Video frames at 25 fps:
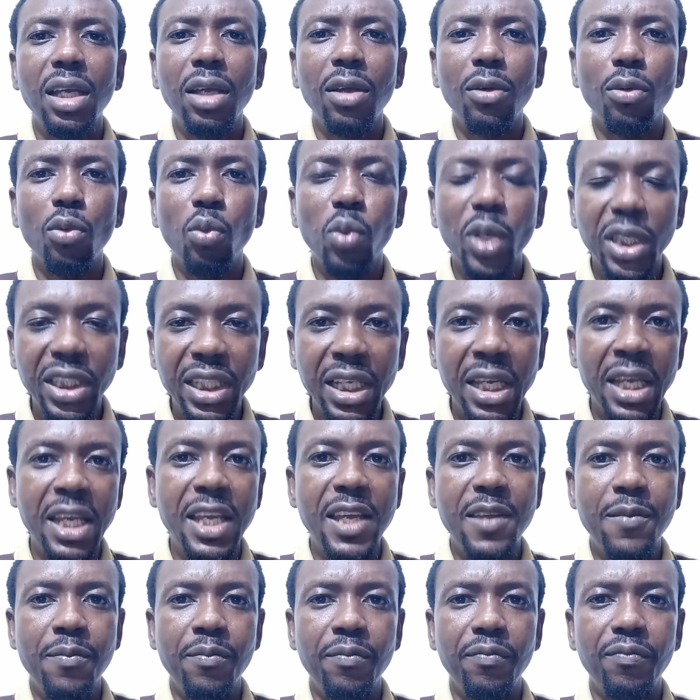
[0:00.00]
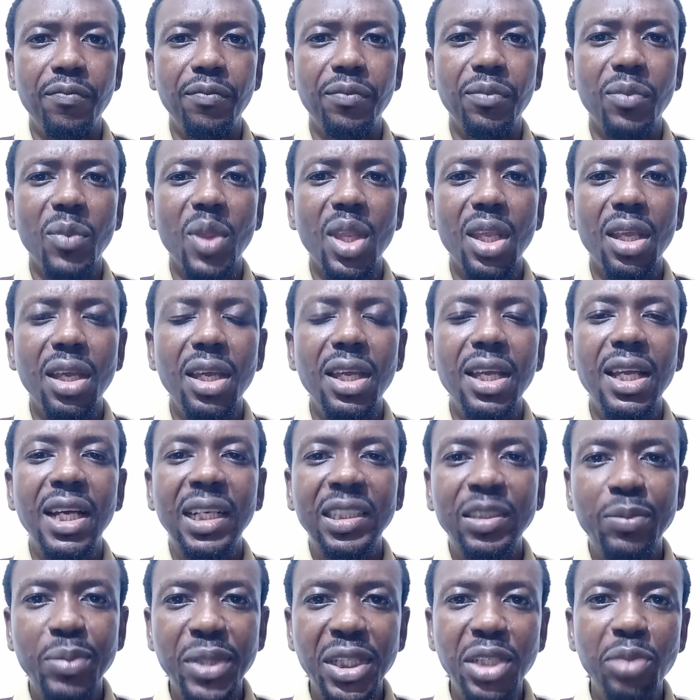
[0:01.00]
with him. He
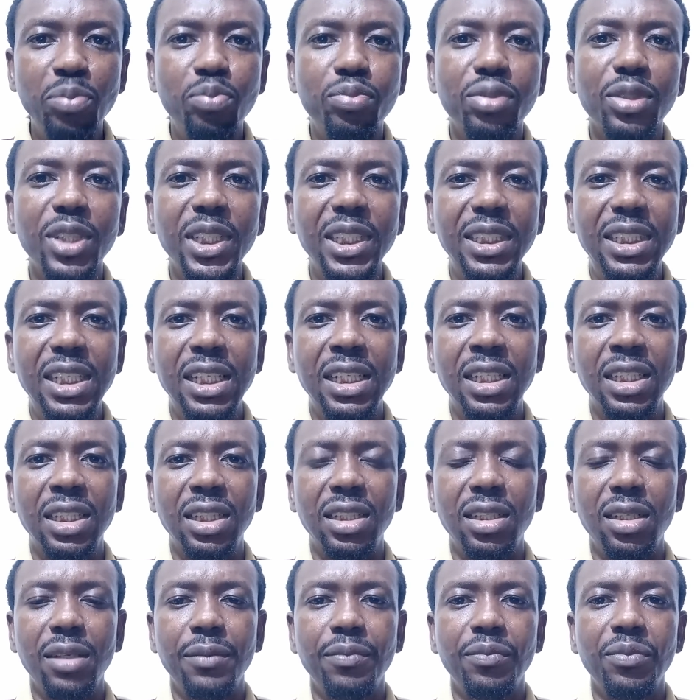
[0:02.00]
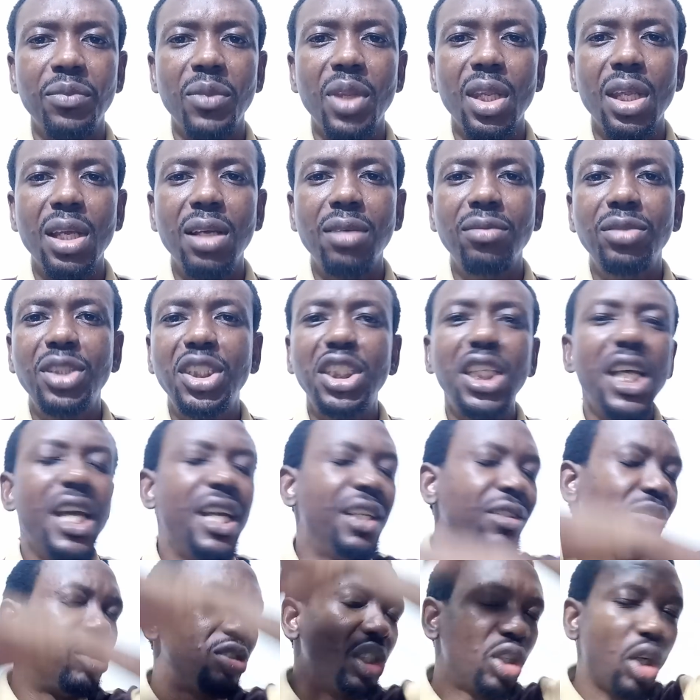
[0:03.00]
has been imprisoned.
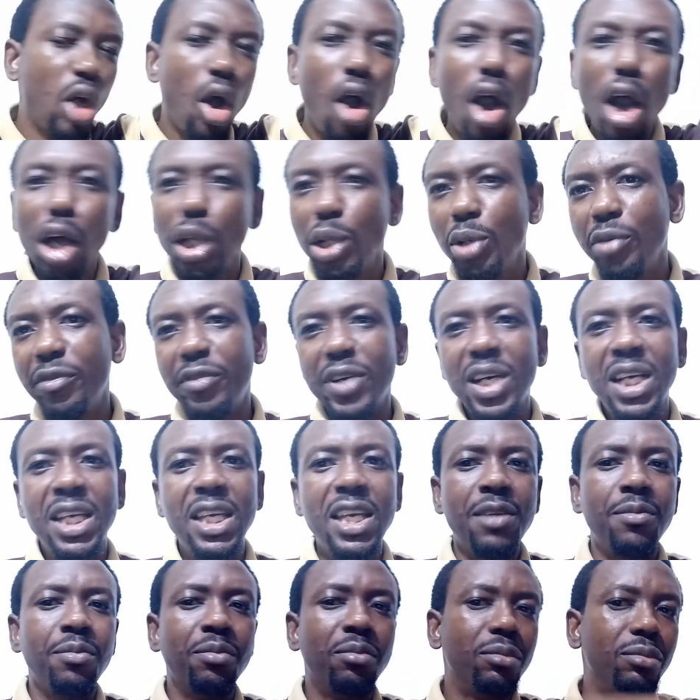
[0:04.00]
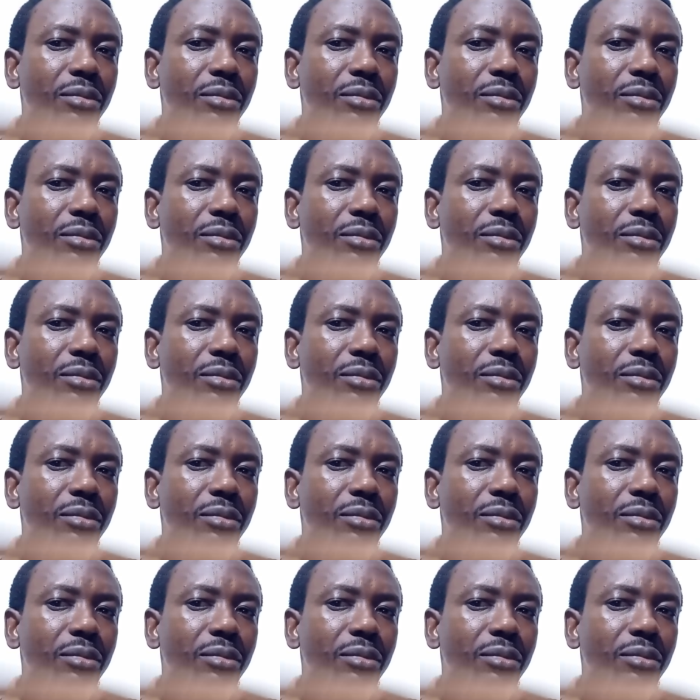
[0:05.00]
Chains all over him,